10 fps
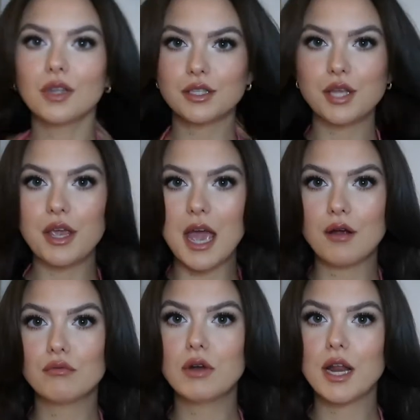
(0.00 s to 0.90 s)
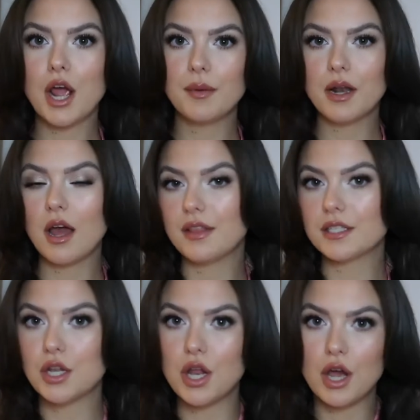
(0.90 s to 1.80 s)
So yeah, really hope you like
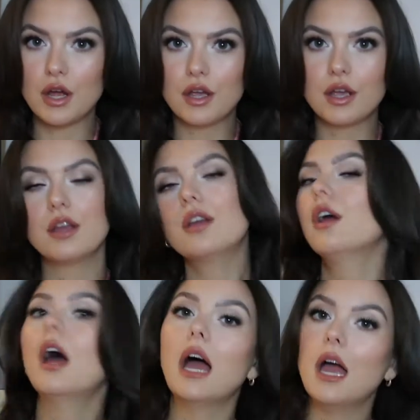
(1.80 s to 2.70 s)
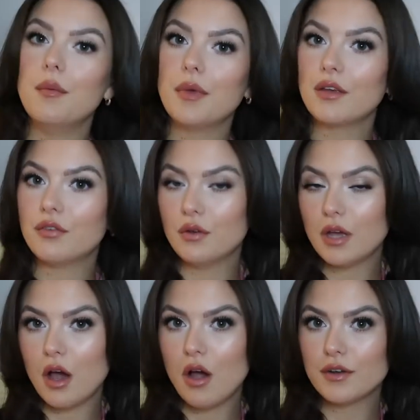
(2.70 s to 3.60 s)
this look. If you
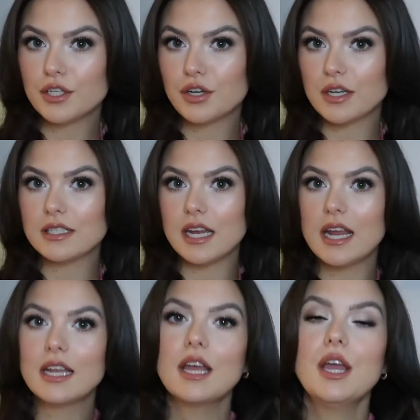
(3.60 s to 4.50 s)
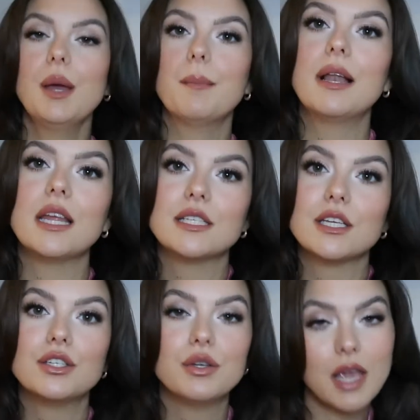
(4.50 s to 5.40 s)
are interested, please
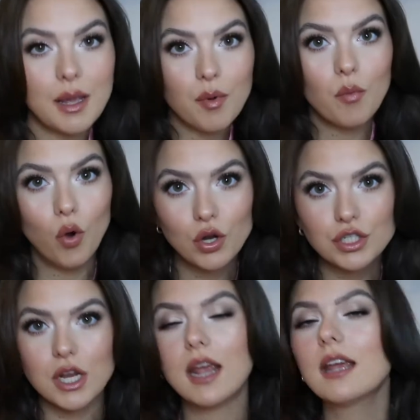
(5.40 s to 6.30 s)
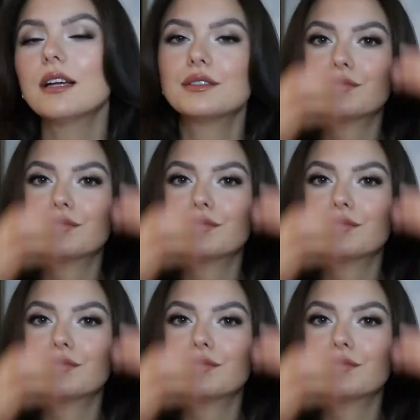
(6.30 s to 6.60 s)
do keep watching.